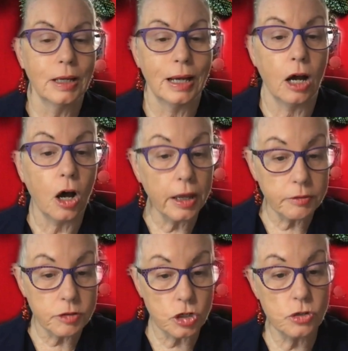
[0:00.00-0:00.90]
I
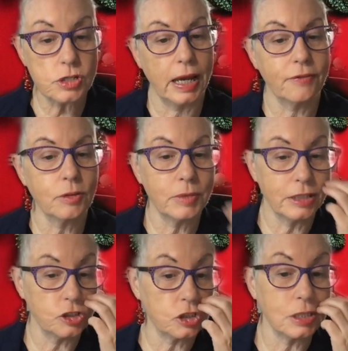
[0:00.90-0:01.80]
choose to have them there
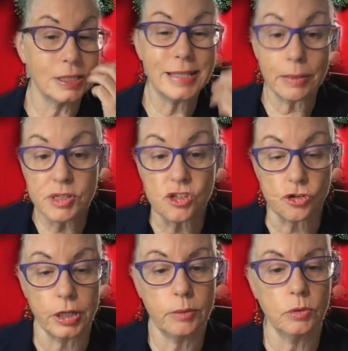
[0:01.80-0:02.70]
just to
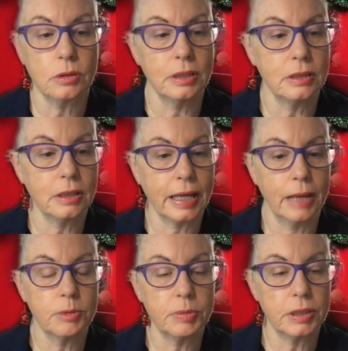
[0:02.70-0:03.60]
demonstrate what the
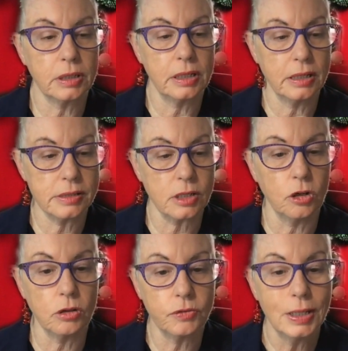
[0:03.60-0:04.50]
capability is
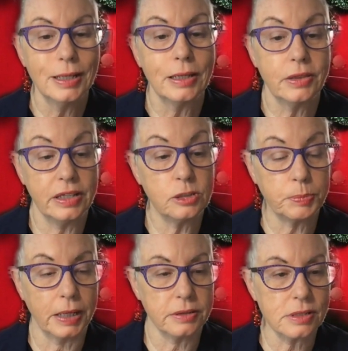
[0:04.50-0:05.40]
of these
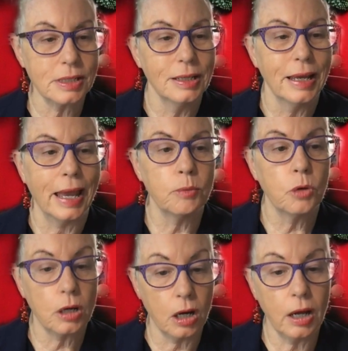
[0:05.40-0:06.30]
buttons. And
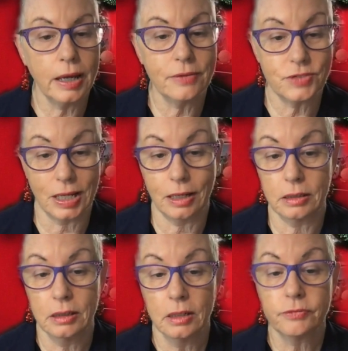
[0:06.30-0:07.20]
what I have
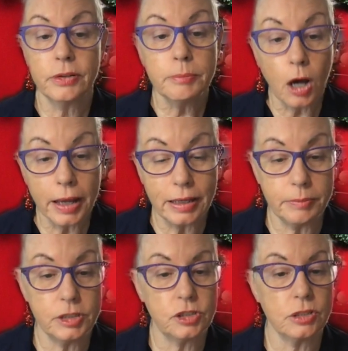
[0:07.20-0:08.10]
done for my
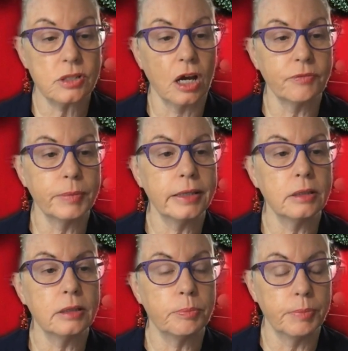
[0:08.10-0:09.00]
images, I've made
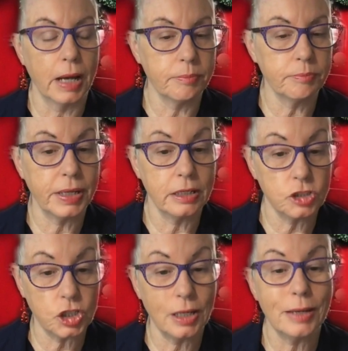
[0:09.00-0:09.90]
them
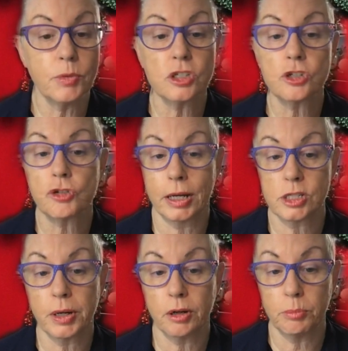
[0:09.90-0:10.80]
PNG with a
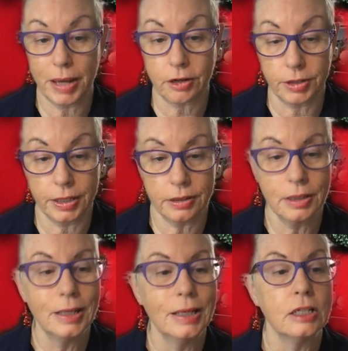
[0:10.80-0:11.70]
transparent background
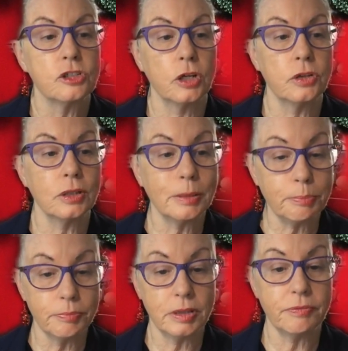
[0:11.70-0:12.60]
so that
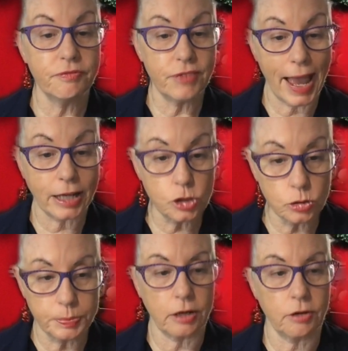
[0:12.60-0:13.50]
the actual
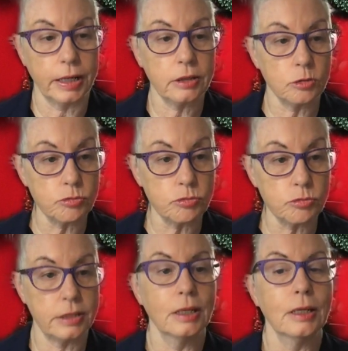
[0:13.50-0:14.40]
background, the
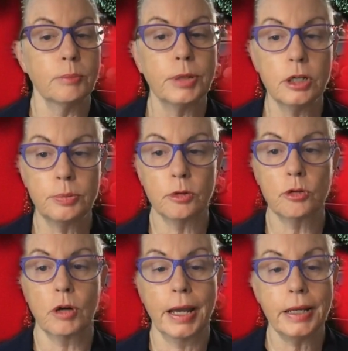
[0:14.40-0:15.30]
red purple
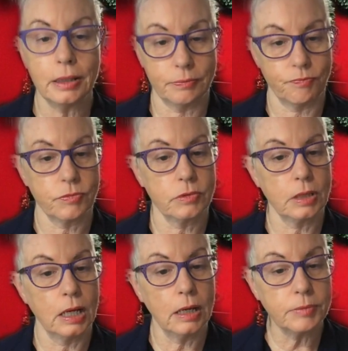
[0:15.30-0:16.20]
gradient
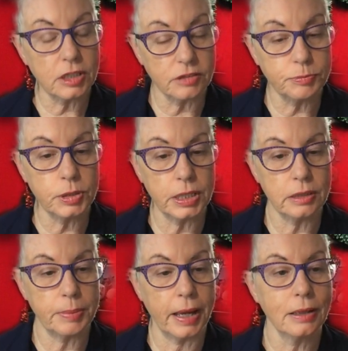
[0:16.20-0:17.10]
that I put in
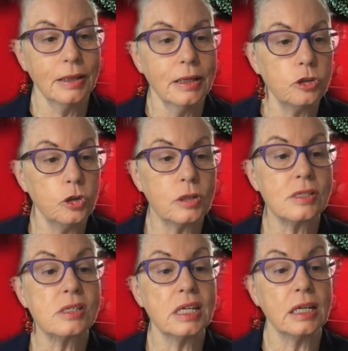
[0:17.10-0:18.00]
the back, you can
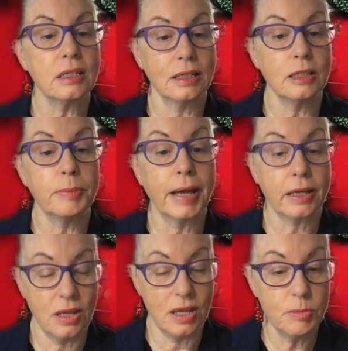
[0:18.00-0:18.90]
see it at the back
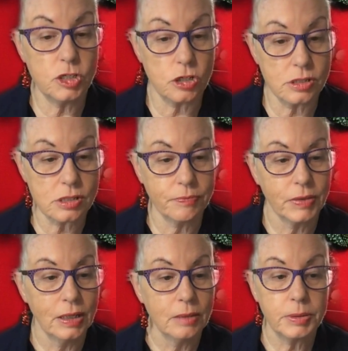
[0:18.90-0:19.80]
of the images.
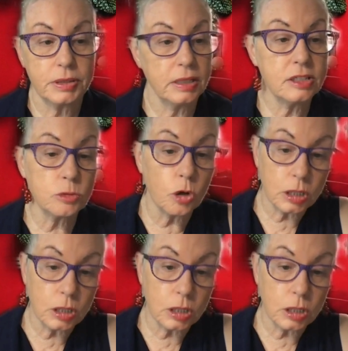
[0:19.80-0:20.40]
But these are all